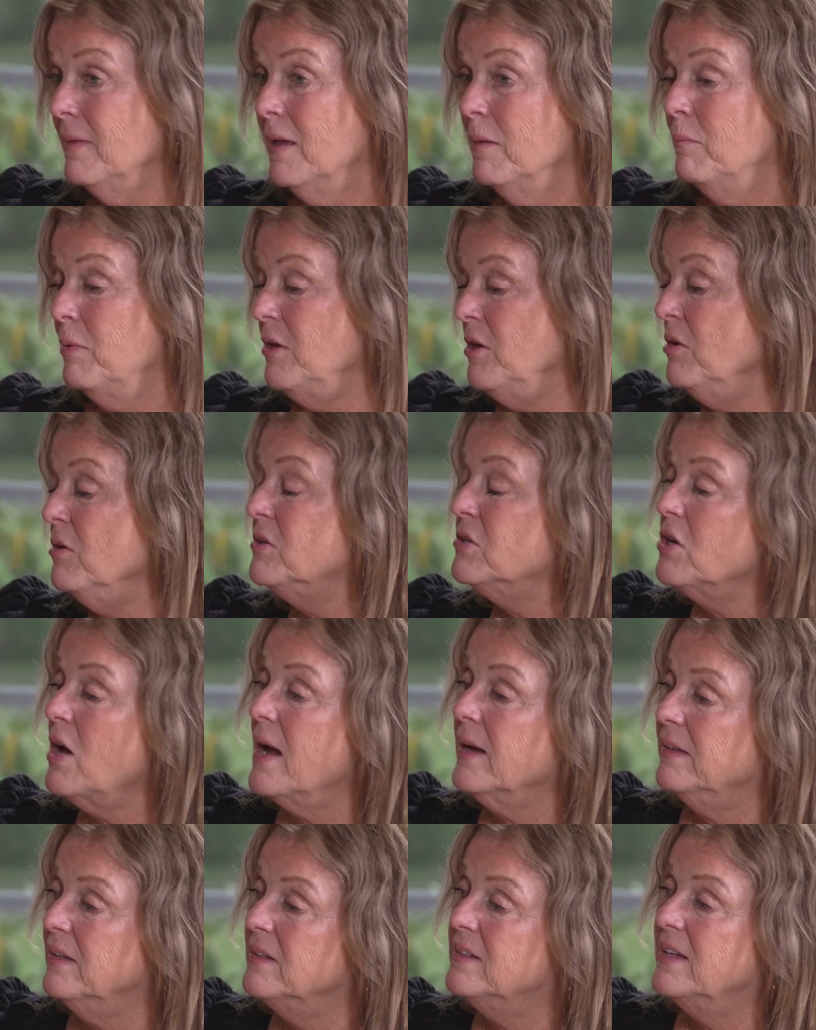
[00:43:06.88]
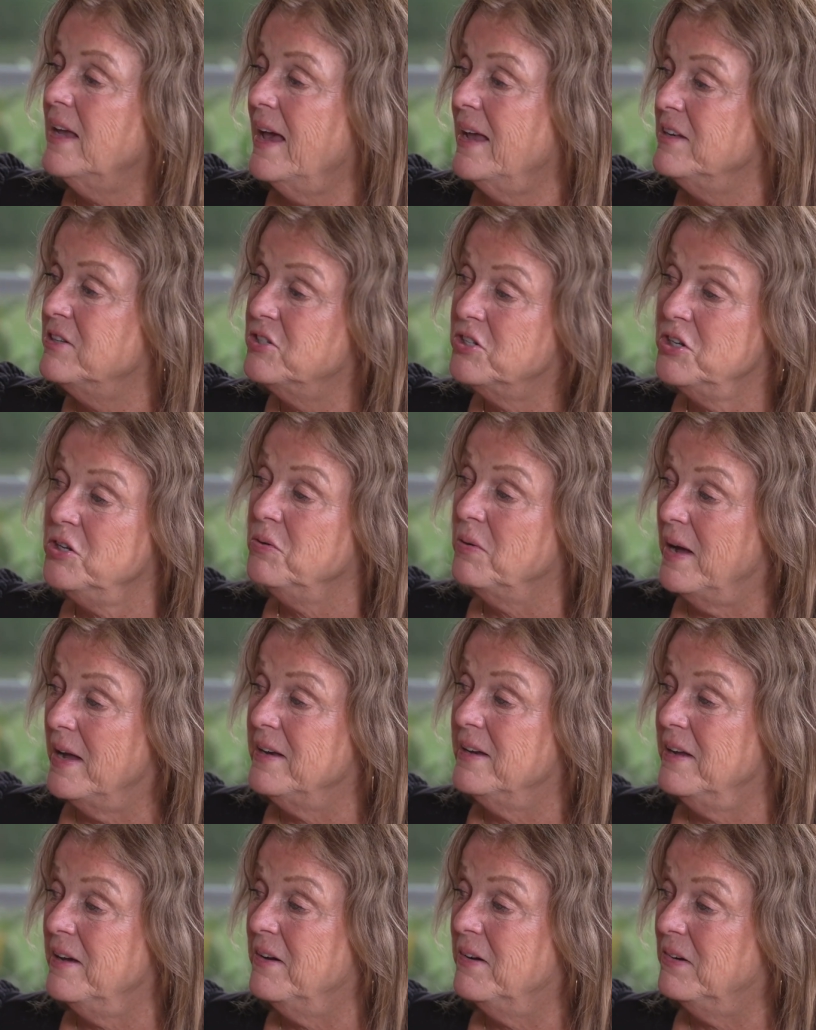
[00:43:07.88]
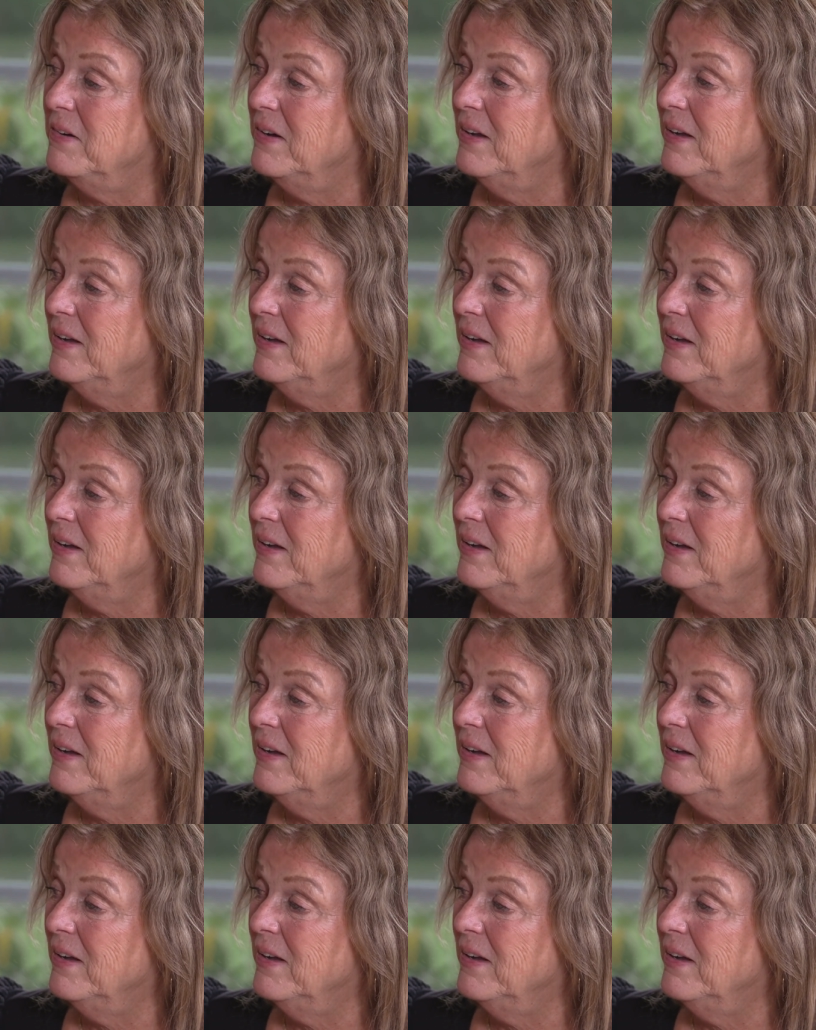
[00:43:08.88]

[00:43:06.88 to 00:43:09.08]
But you talk to Dad too, I know.